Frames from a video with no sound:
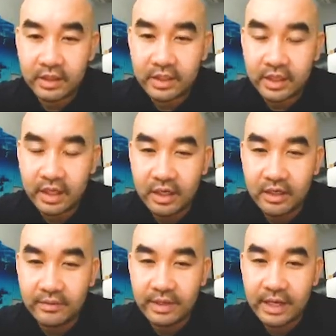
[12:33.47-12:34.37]

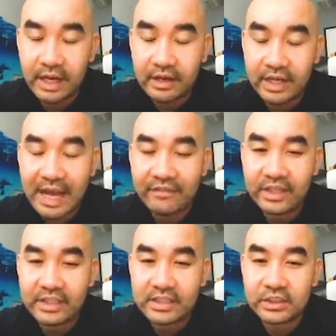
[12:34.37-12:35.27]

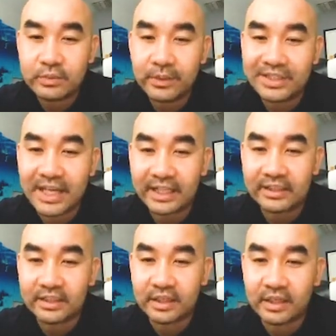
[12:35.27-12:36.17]
cavity is to
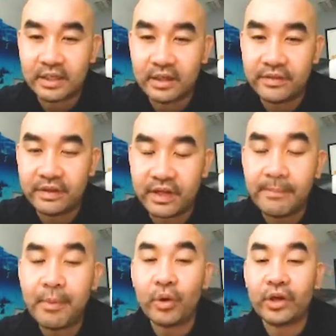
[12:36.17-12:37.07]
protect the
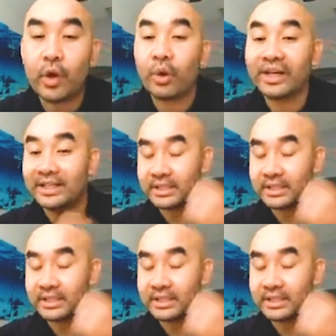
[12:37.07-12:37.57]
important organs,